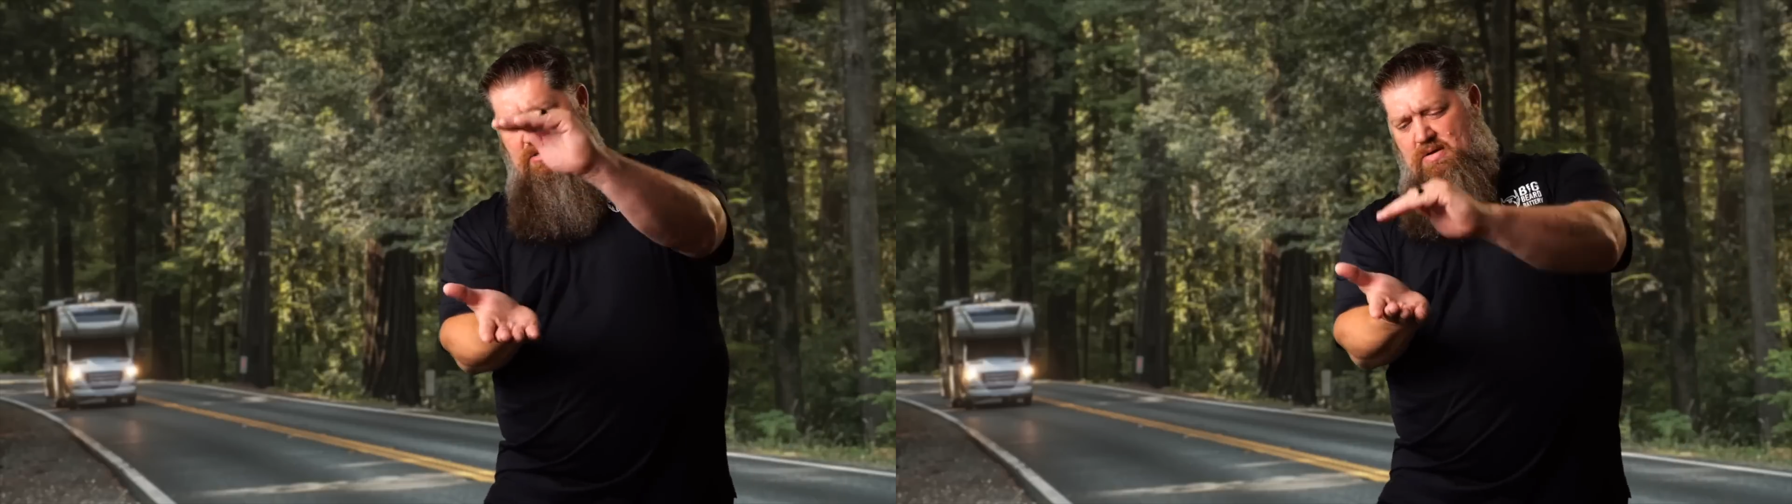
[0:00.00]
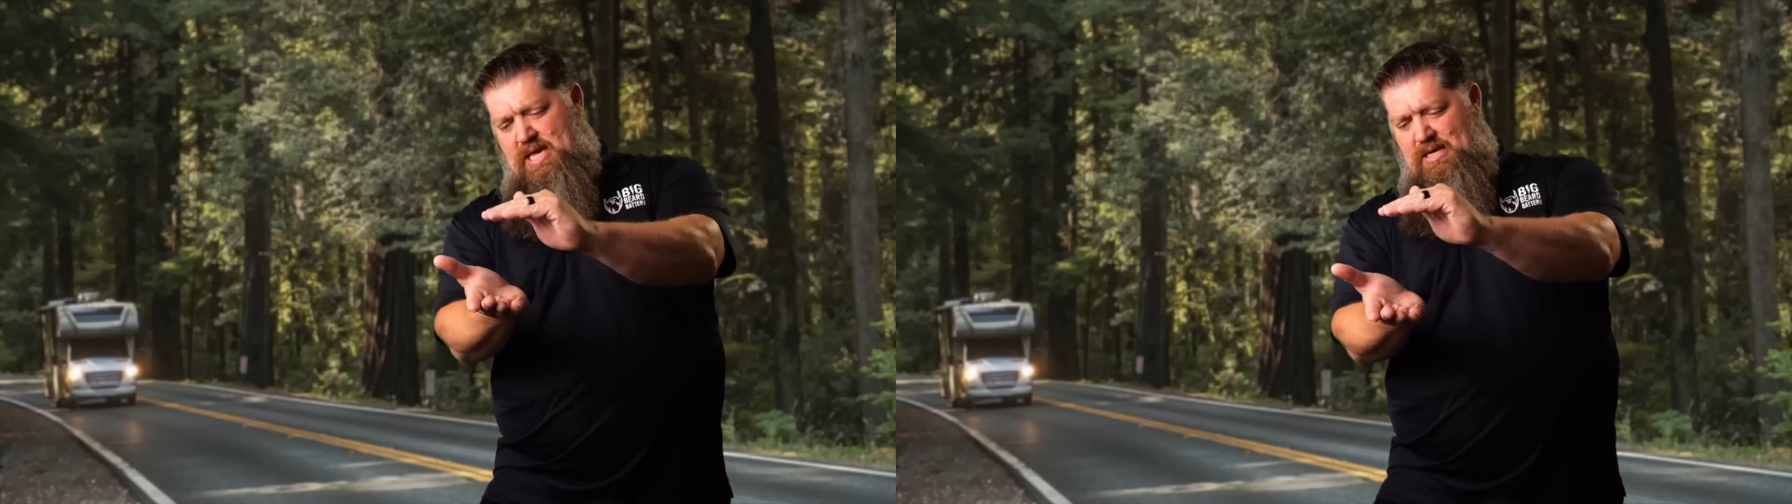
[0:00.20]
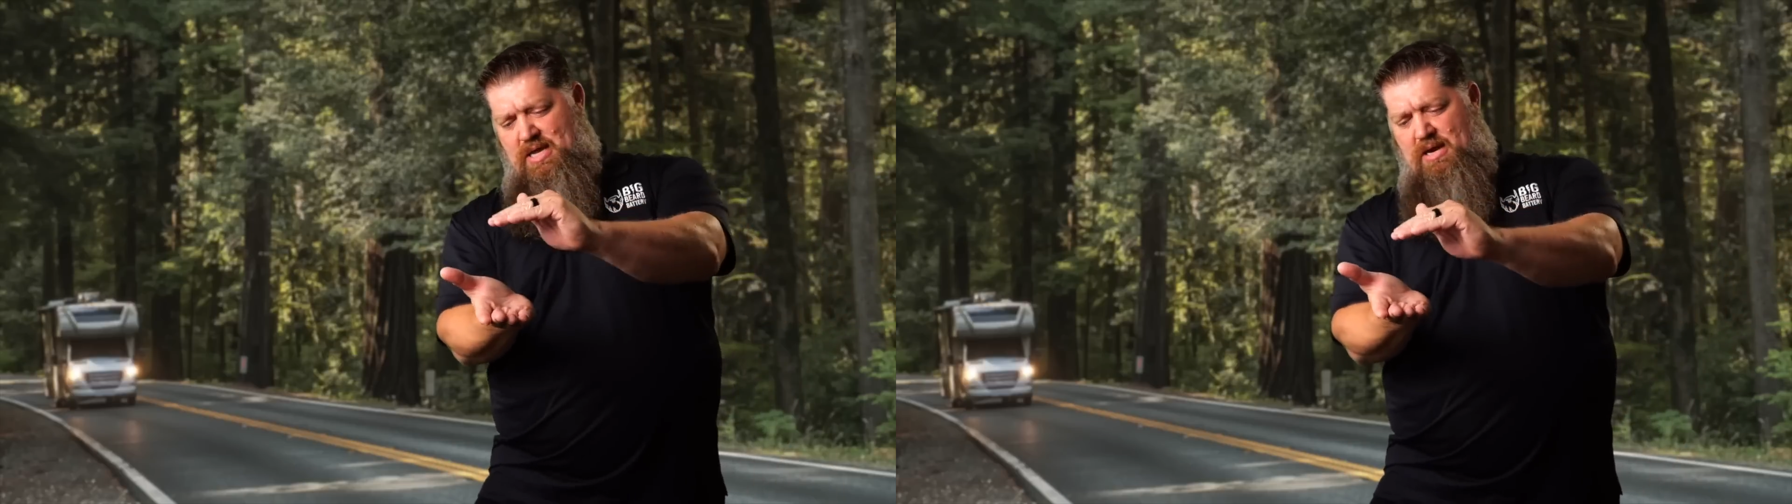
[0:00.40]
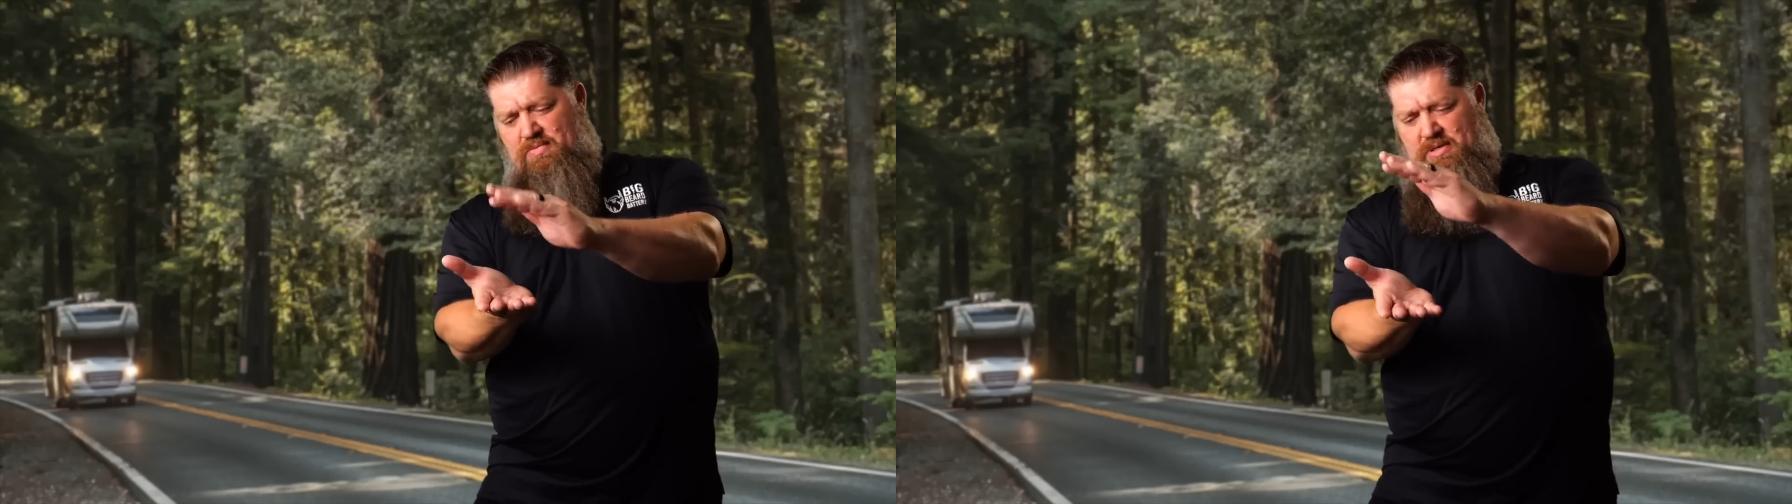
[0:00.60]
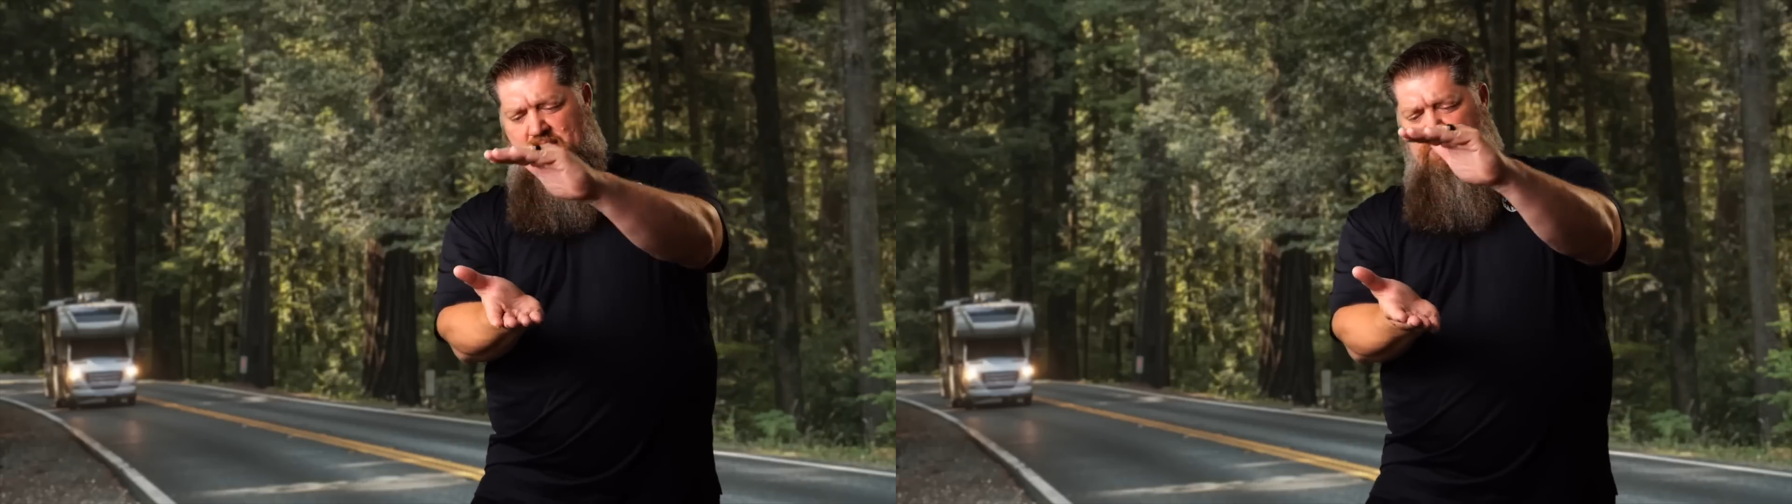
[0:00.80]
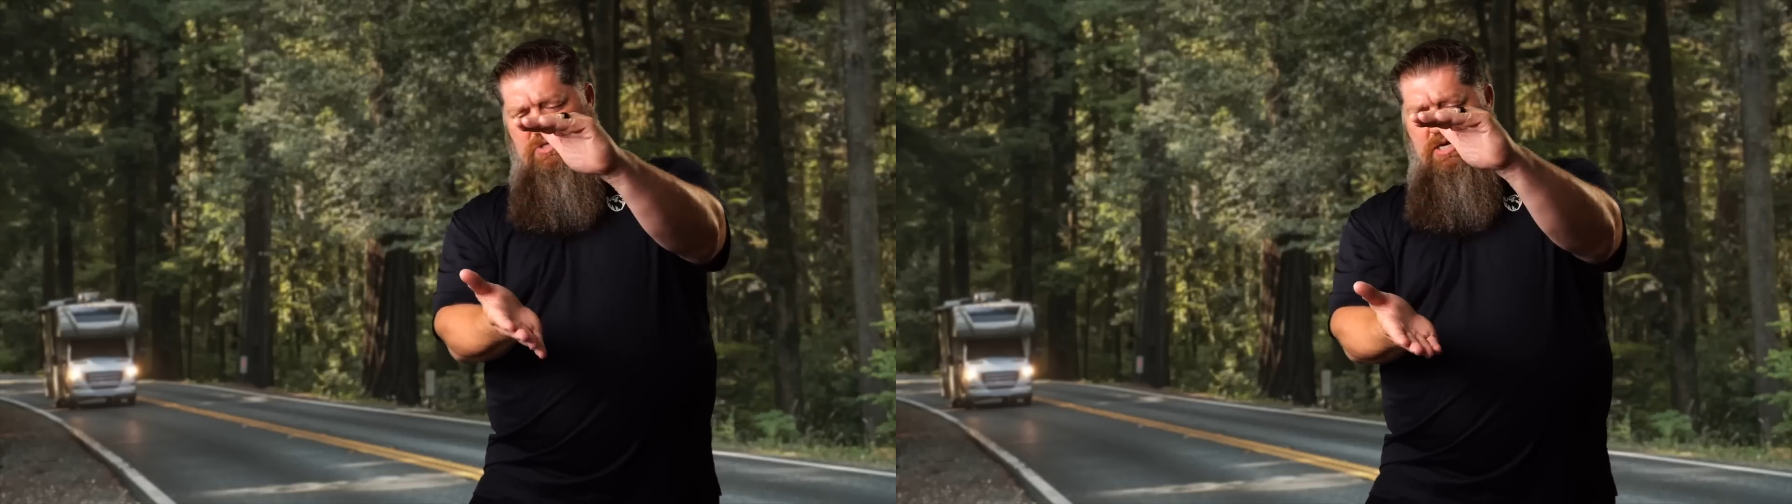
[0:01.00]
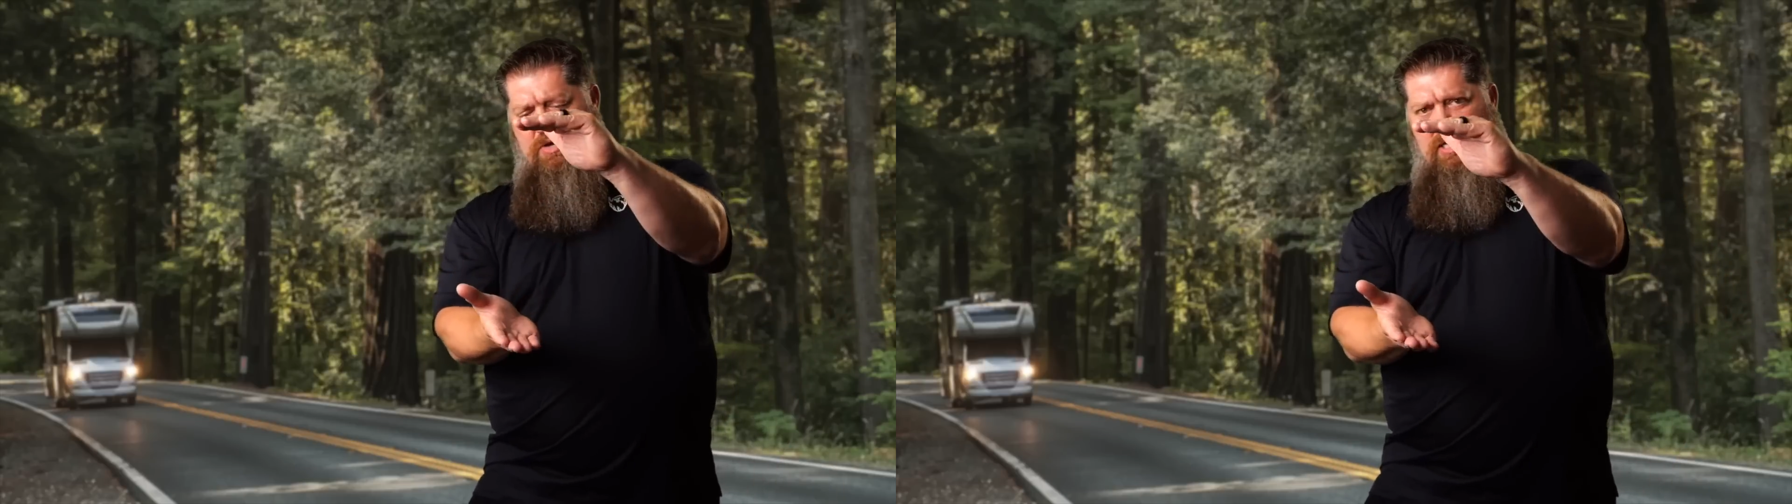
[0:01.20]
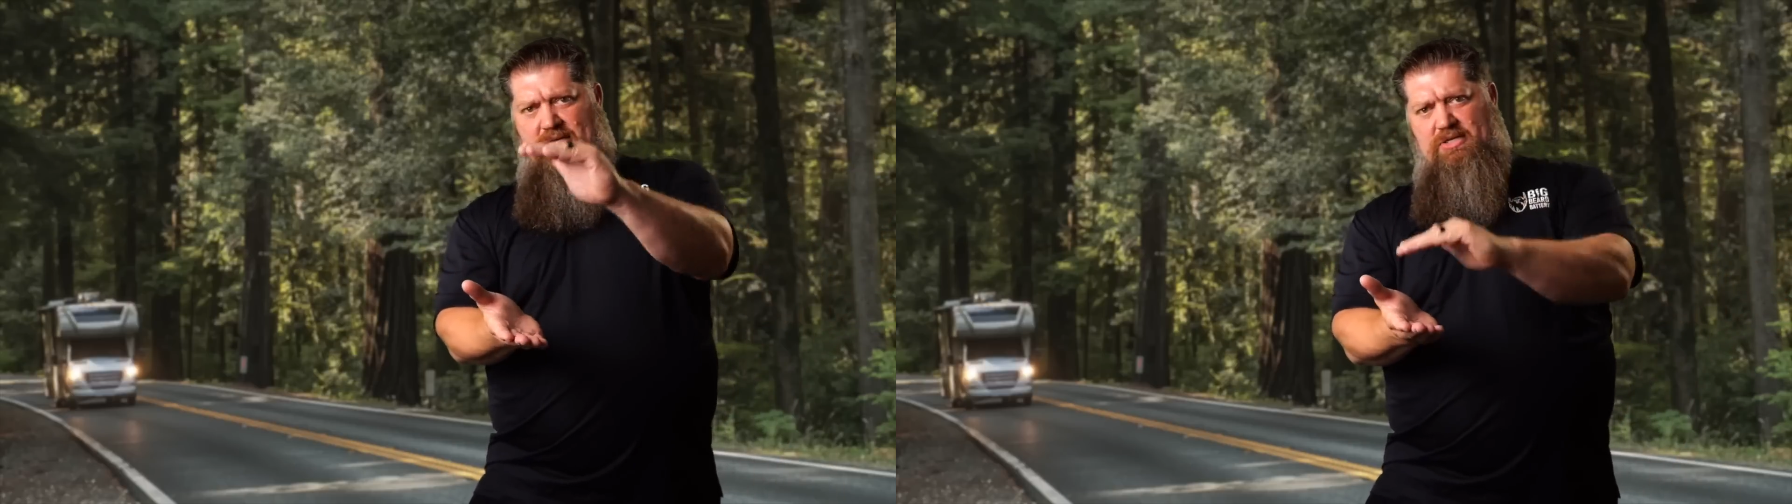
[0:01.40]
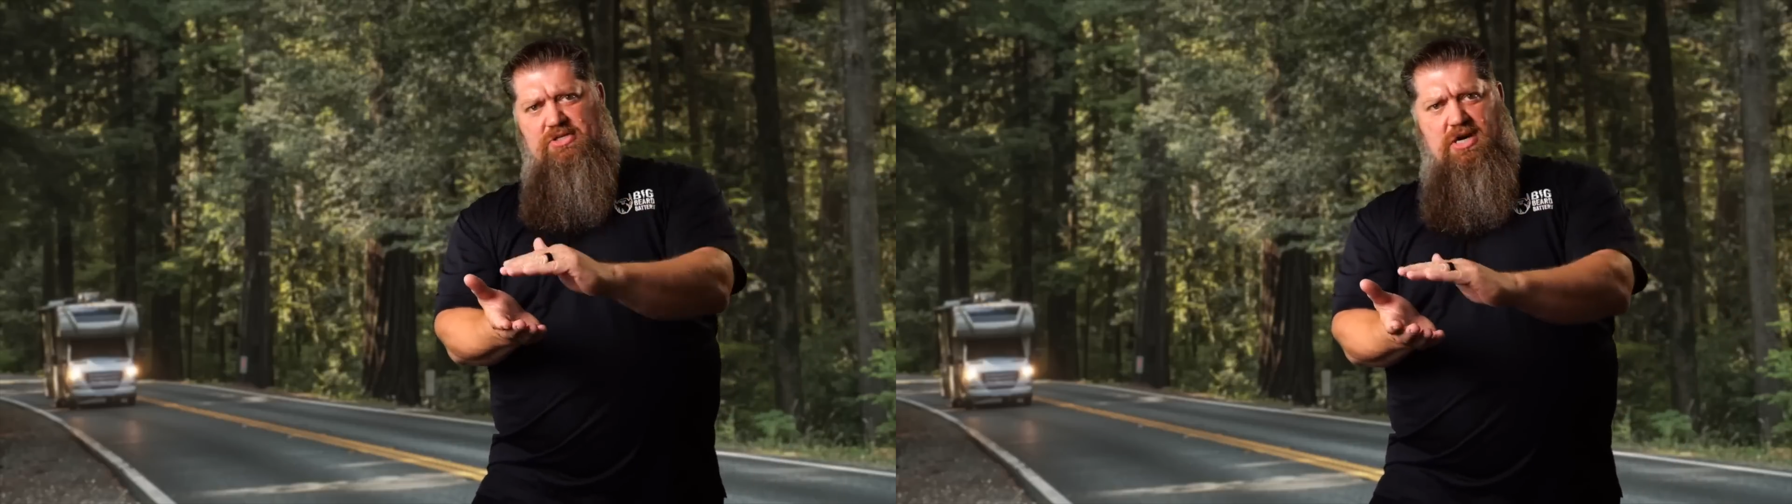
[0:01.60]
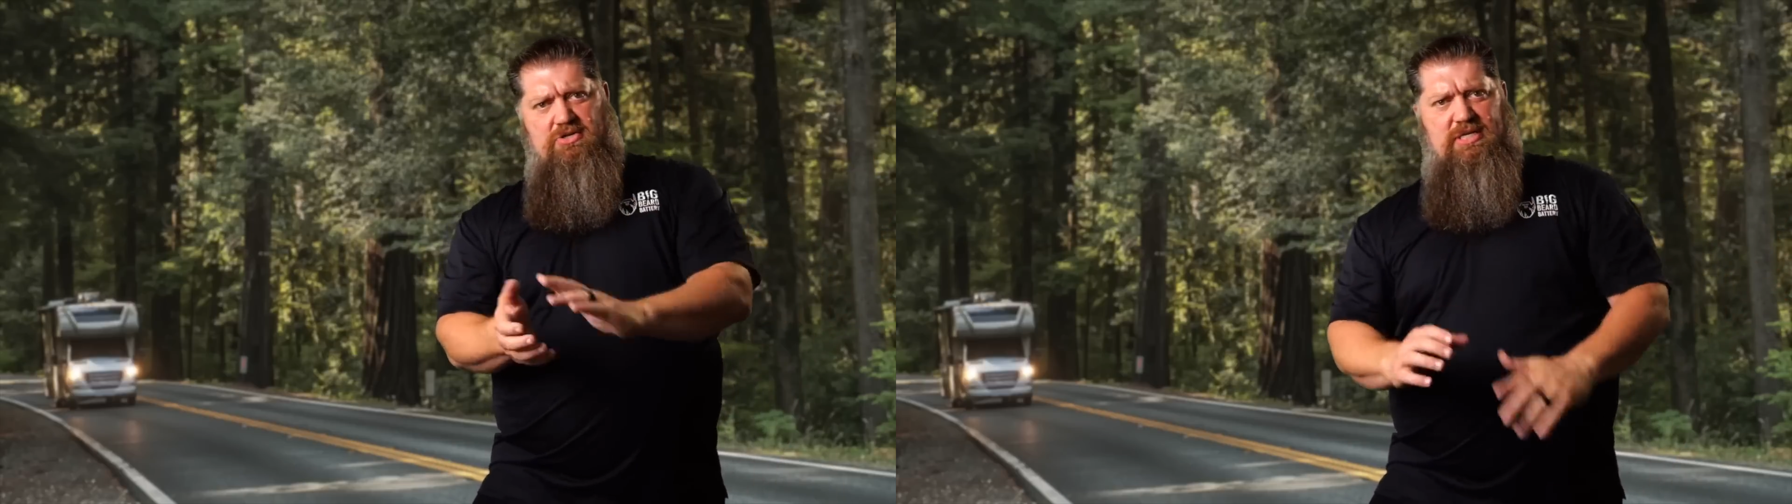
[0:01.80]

okay, Todd, well, you said you could discharge